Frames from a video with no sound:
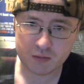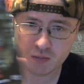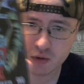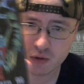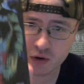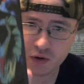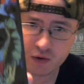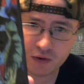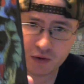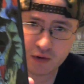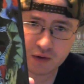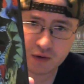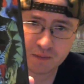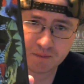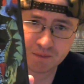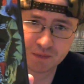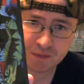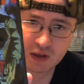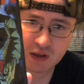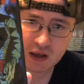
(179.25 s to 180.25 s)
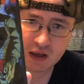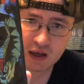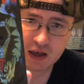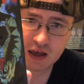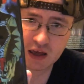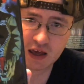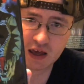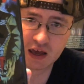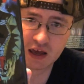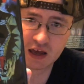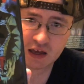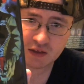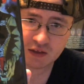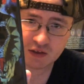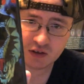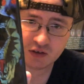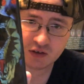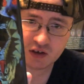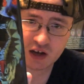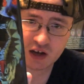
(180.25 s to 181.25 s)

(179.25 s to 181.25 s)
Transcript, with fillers: birth, and this